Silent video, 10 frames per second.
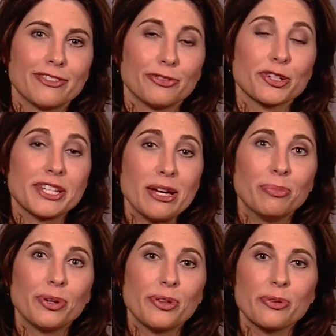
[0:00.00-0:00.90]
For
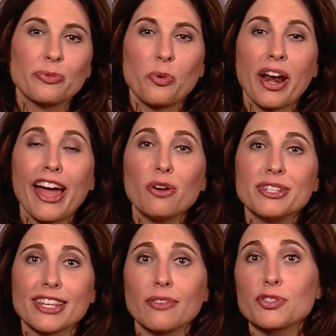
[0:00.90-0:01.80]
example, the one I
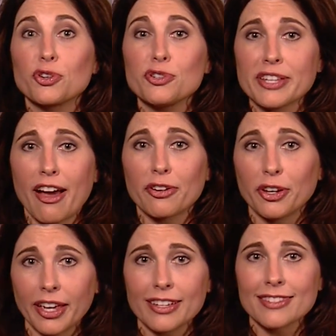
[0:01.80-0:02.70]
always give is Girl Scout
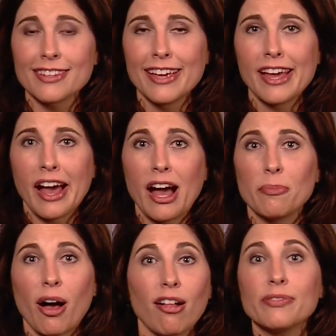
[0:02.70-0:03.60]
cookies.
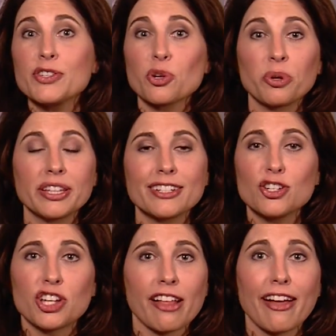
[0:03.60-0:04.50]
All of us are willing to
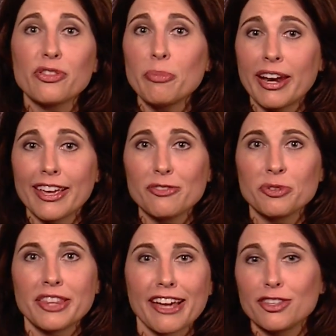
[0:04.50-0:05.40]
shell out the money
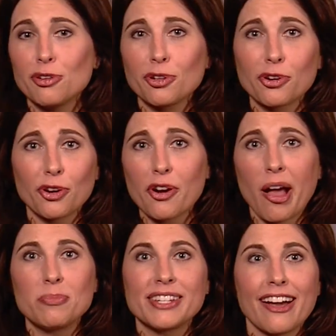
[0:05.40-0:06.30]
when that cute little girl
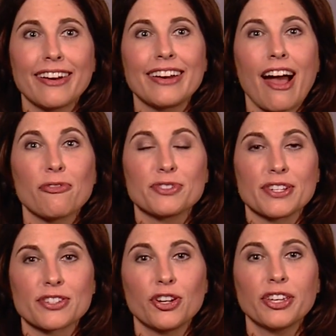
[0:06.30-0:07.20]
comes down and offers
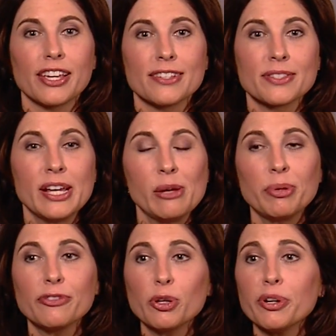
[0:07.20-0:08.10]
us cookies,
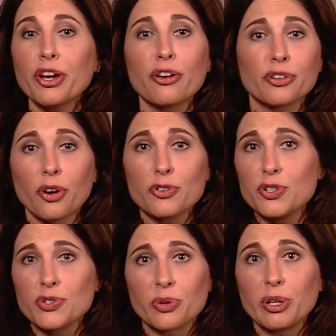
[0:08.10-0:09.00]
but if we were to go to the
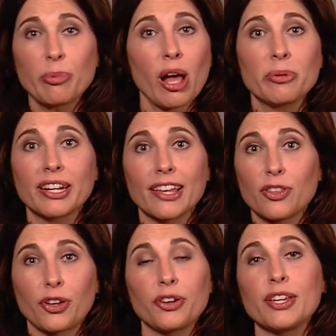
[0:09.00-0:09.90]
grocery store, we'd probably be able to get
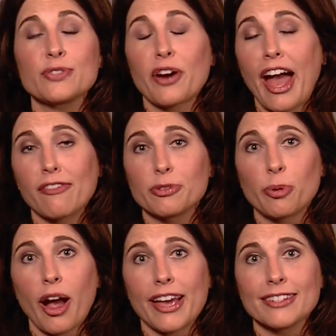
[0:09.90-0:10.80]
the cookies for half the
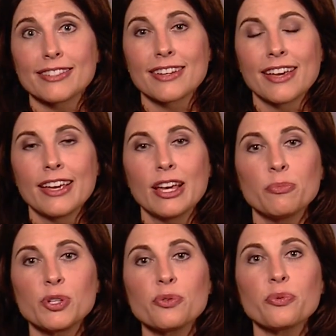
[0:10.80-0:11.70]
price.
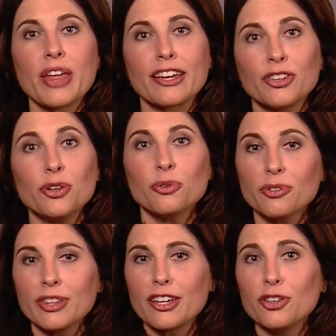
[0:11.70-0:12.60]
So that
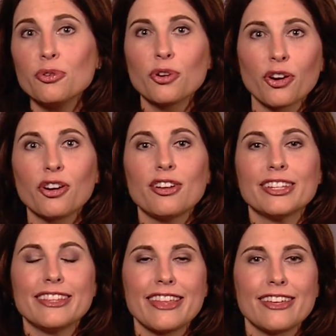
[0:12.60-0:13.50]
cute girl
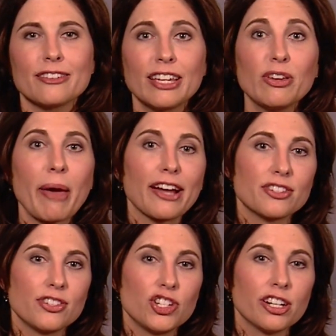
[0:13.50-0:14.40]
and then giving back
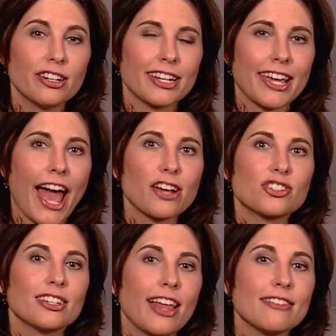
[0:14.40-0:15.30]
to the charity
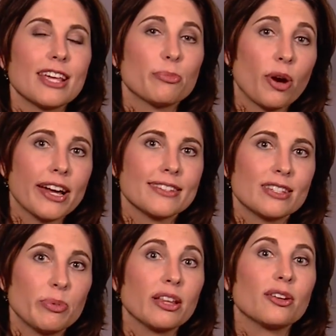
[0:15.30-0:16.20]
actually allows that price
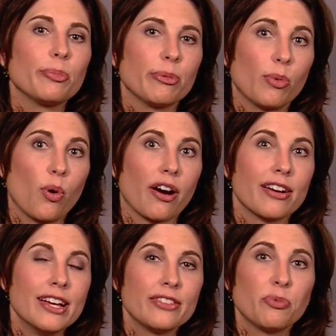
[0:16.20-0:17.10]
to be a little bit more
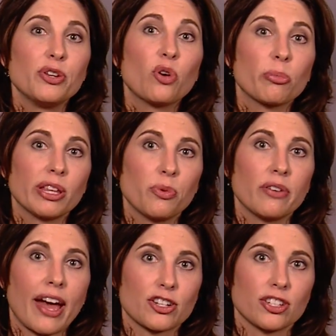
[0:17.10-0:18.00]
than we normally would
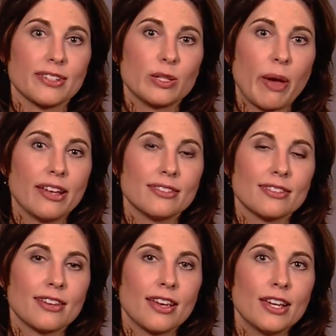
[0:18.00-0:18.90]
have actually
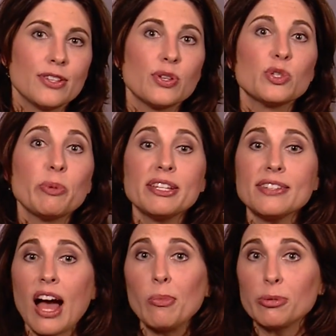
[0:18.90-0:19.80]
spent. So spend
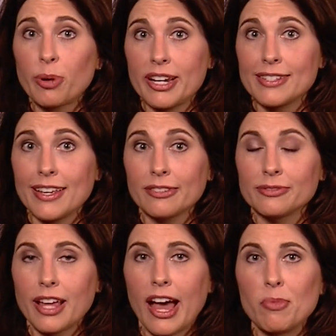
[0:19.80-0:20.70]
time on pricing.
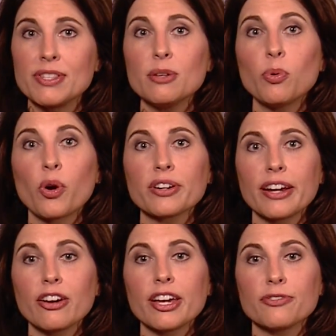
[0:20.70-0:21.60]
It's an important
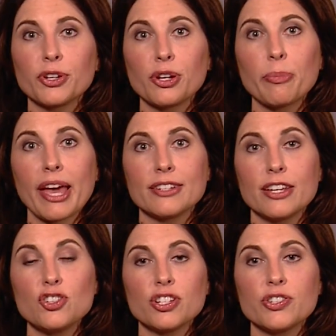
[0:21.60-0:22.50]
area for you to pay
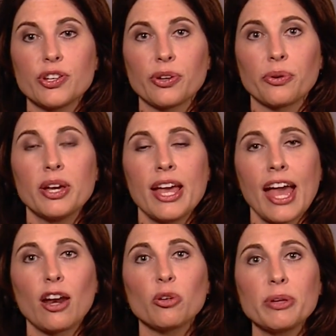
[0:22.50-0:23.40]
attention to,
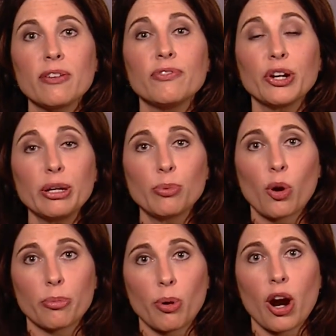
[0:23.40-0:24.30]
and it will be a very
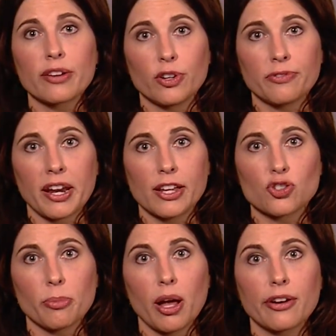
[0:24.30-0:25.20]
important part of your
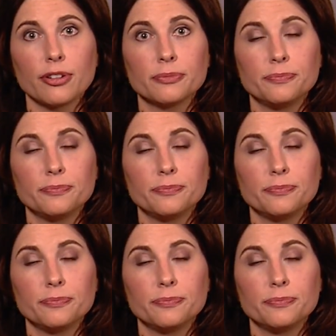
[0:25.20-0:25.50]
financial model.